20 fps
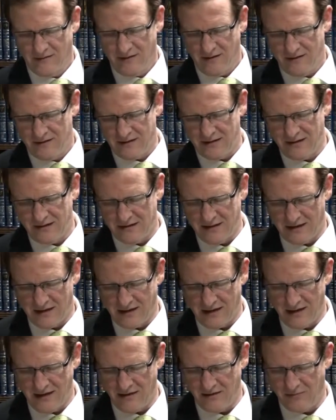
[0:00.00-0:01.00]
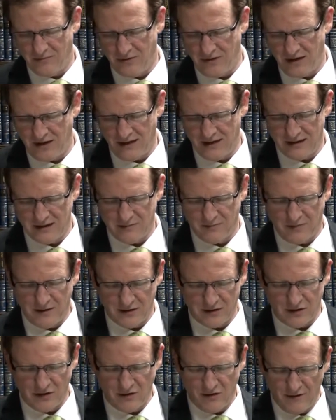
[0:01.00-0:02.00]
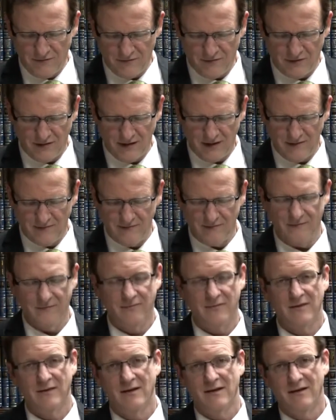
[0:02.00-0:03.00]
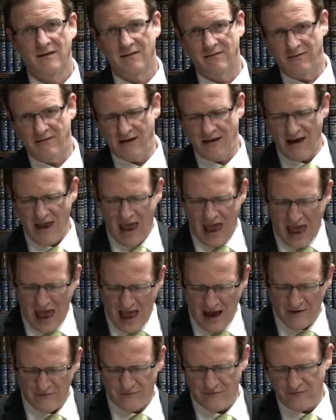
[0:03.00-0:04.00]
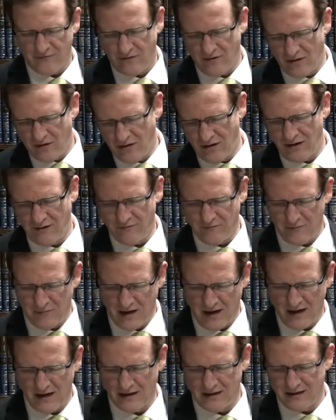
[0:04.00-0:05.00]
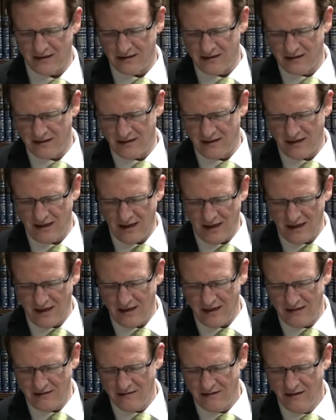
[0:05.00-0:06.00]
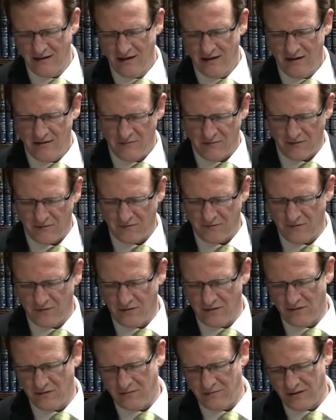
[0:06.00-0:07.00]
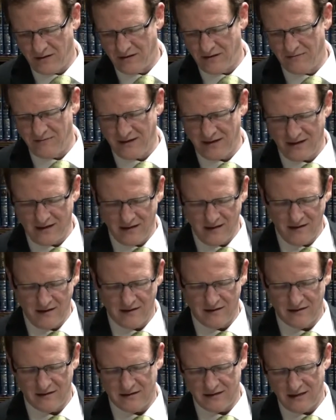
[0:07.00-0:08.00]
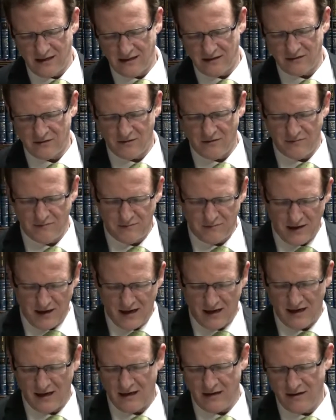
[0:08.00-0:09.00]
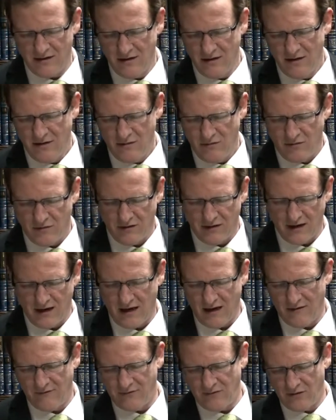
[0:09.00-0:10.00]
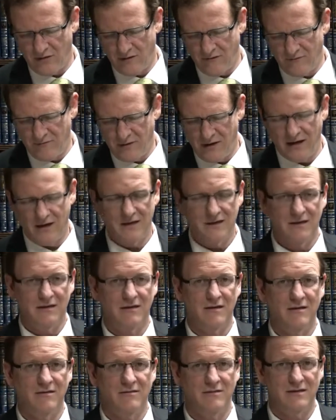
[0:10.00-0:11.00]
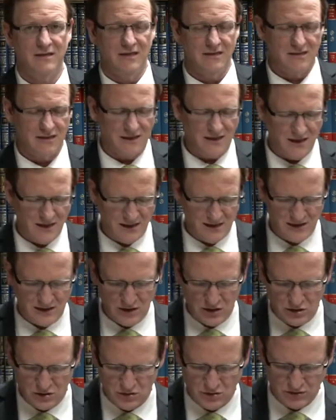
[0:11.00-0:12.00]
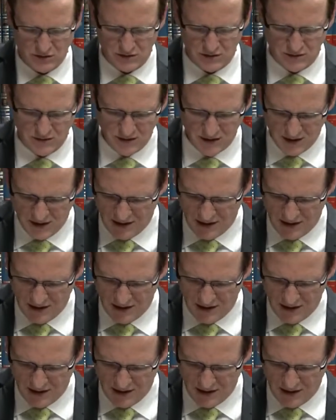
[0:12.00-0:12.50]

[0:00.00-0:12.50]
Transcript: Since a king bring a special offering, the half olive bug that he ate before becoming king does not combine with the half olive bug that he was as a king. It's a total